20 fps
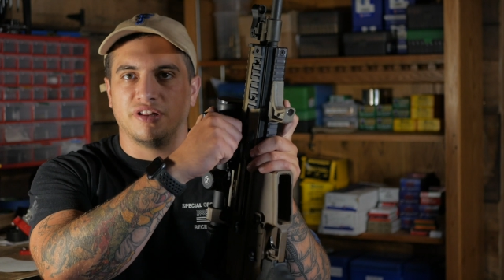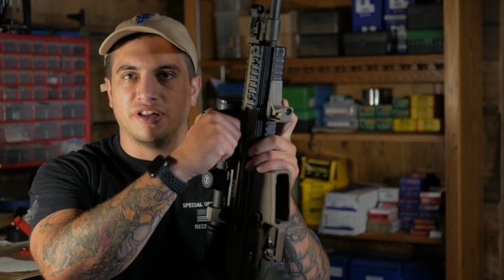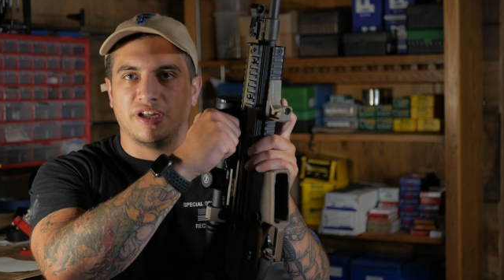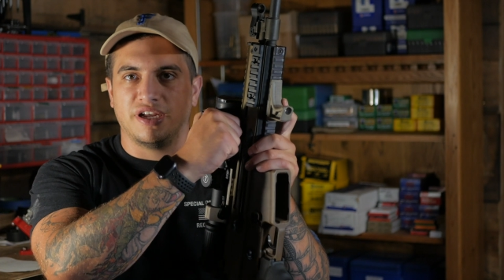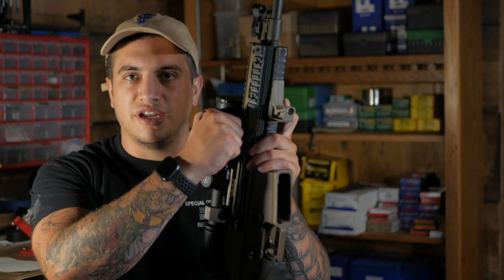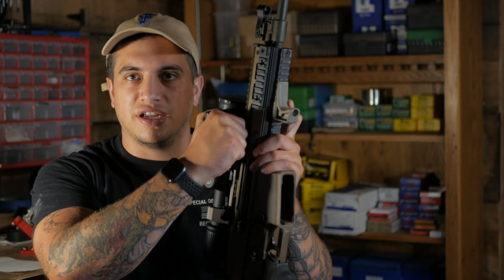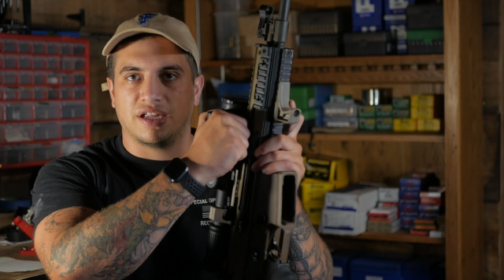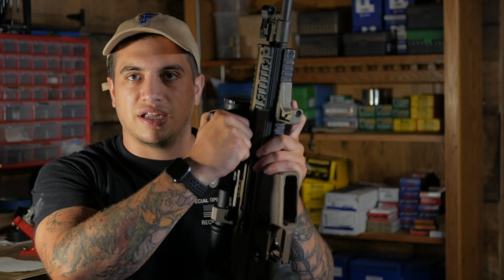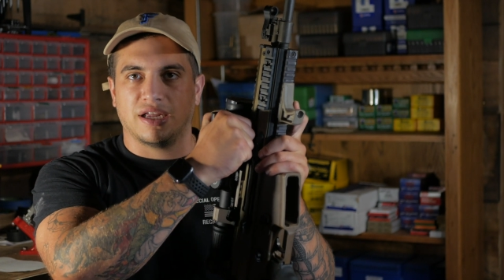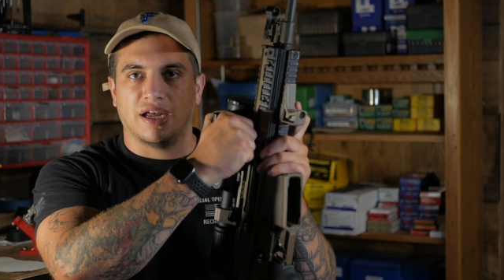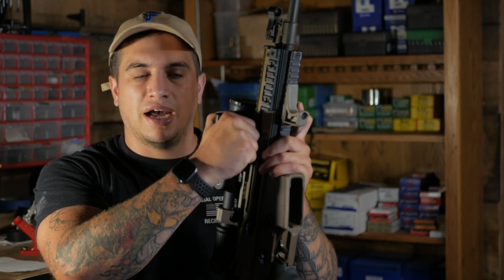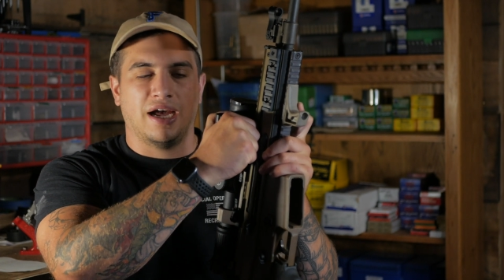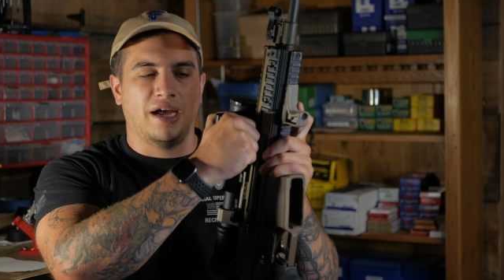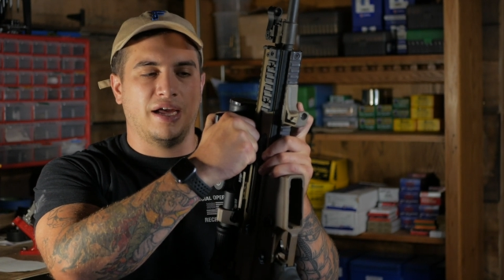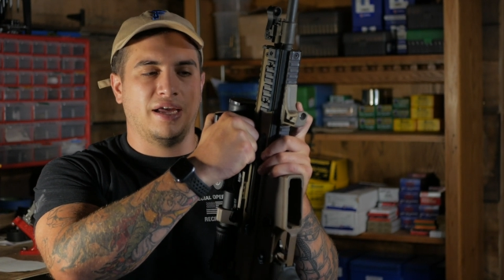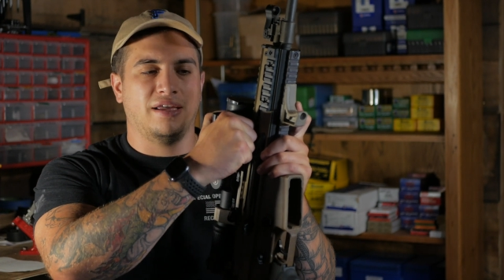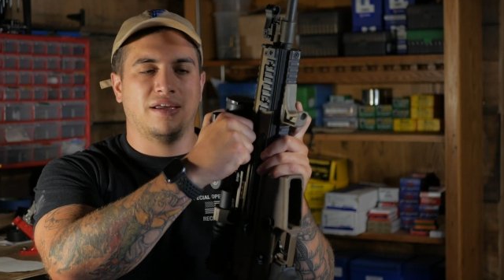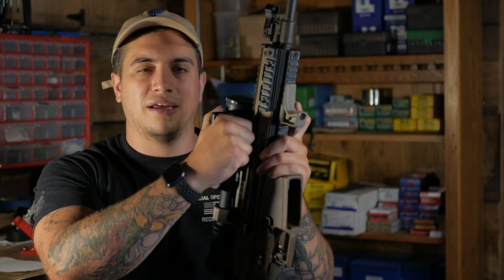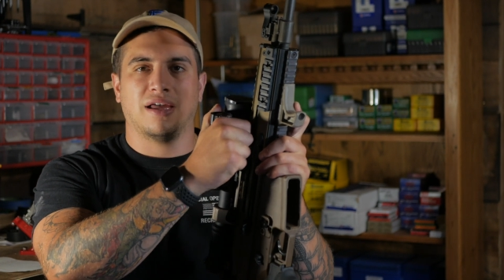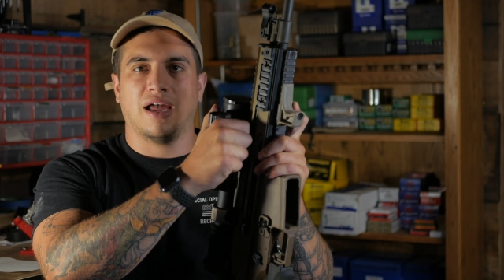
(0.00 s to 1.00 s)
Like
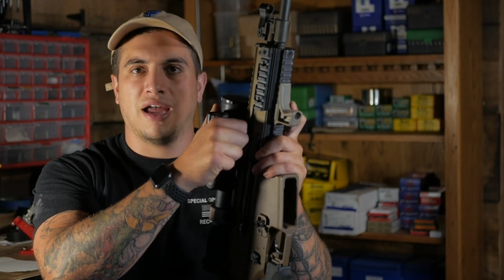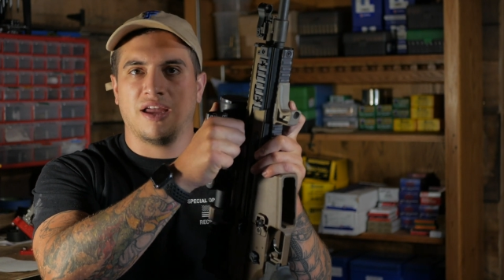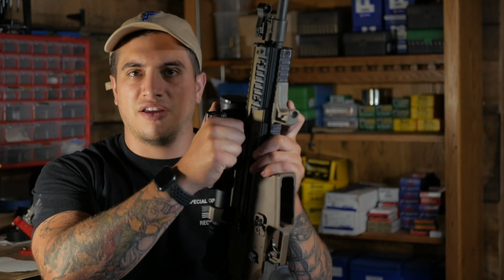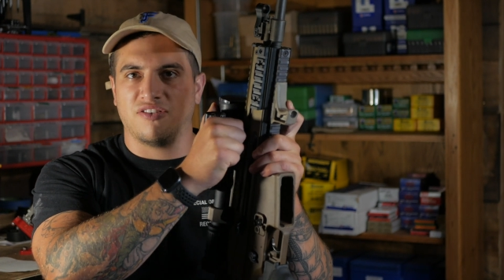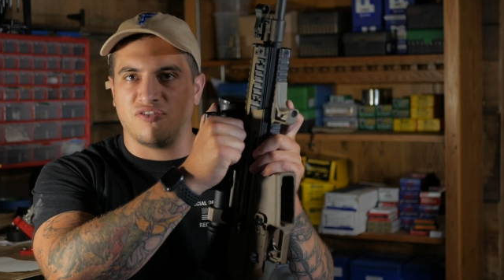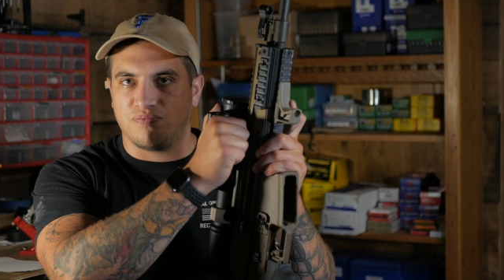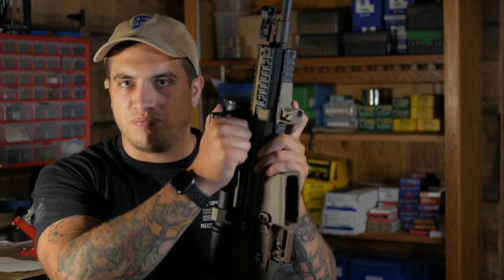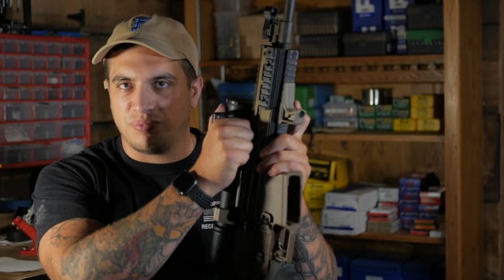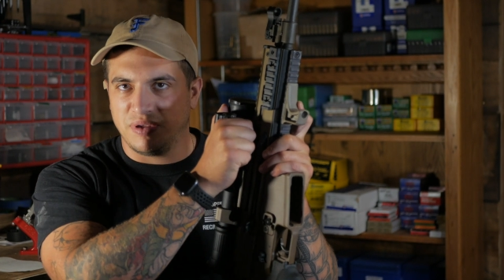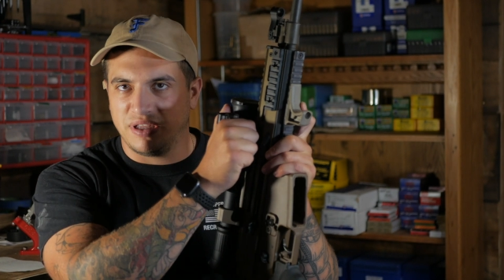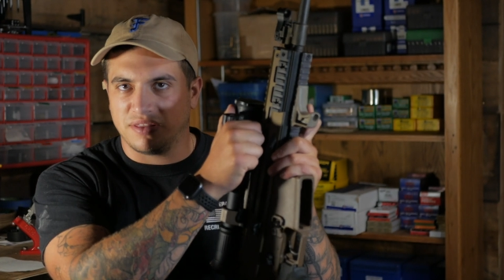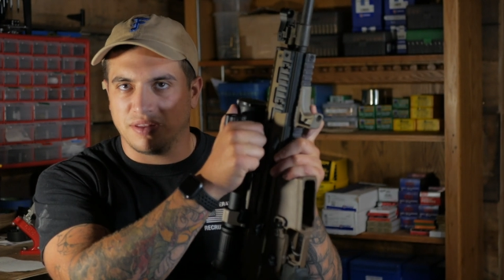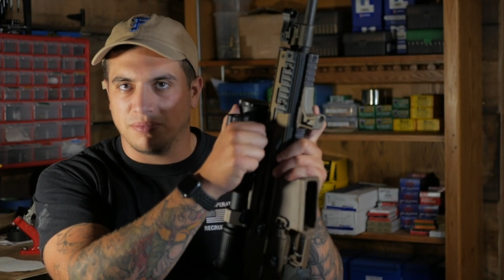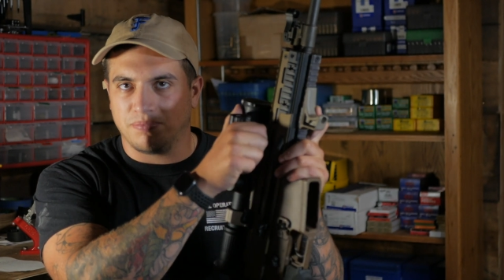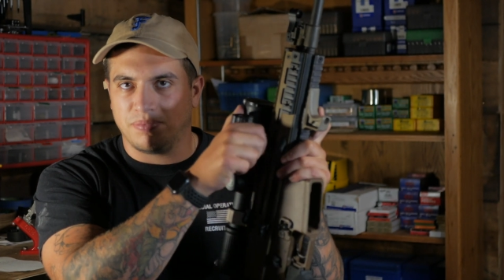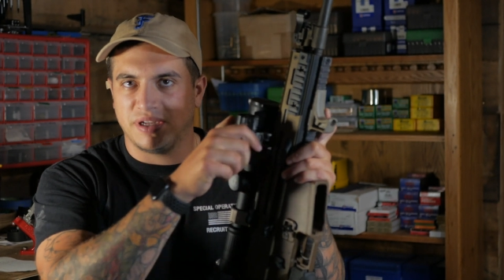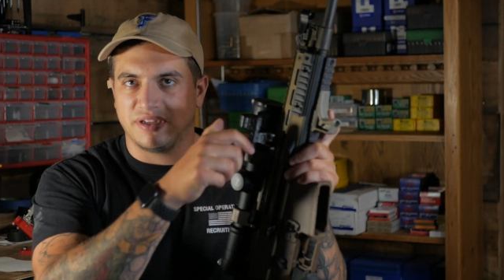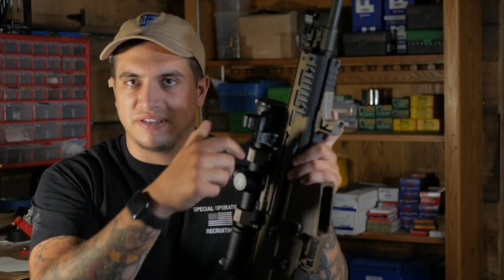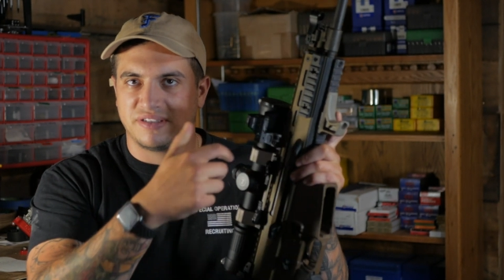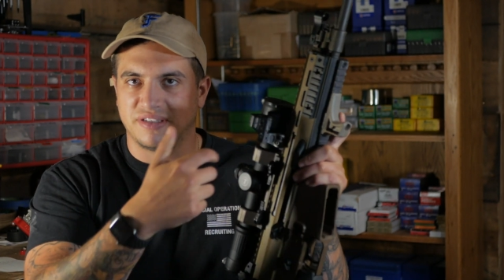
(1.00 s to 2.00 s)
I've beat the
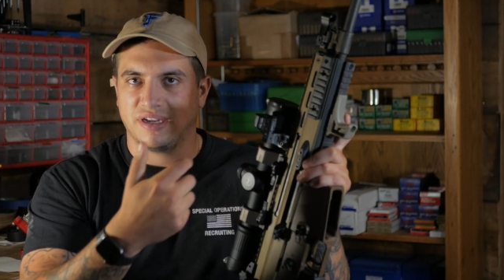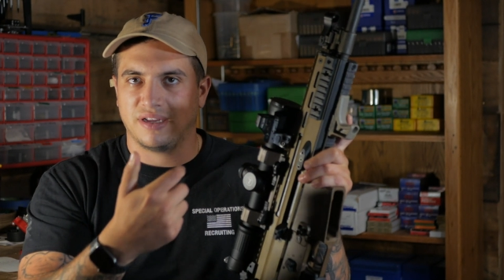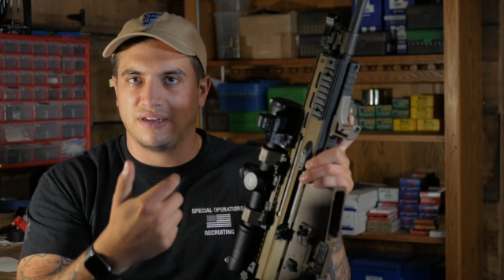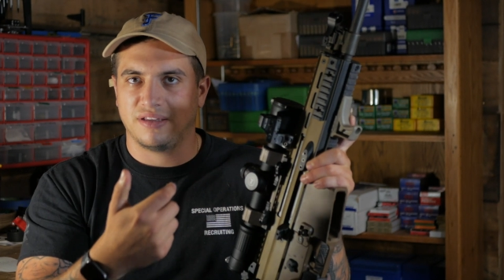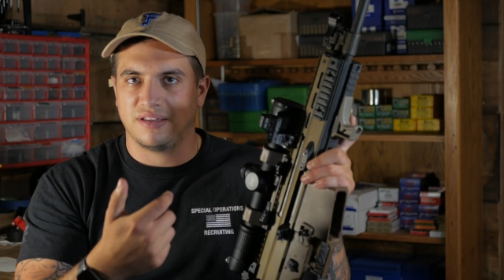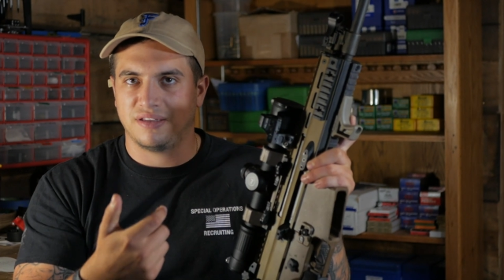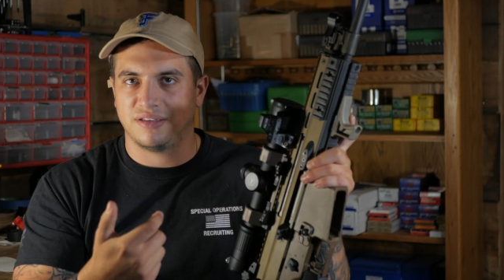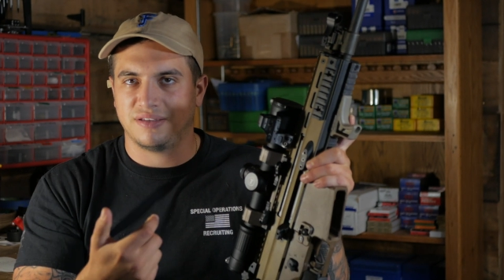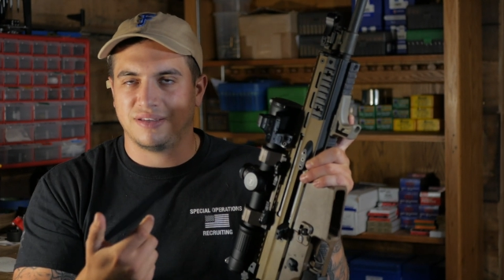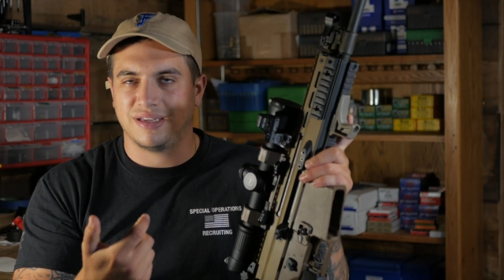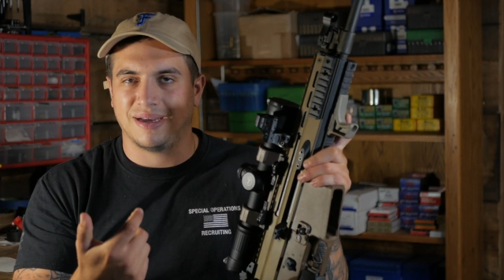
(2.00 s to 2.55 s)
piss out of it,